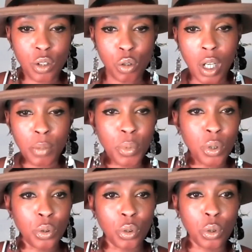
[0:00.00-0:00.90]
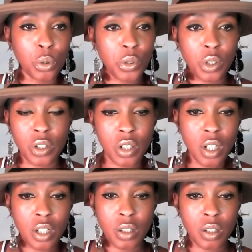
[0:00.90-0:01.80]
tribunal that
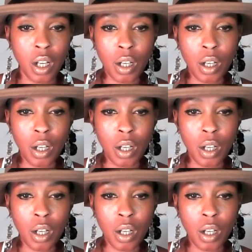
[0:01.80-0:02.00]
has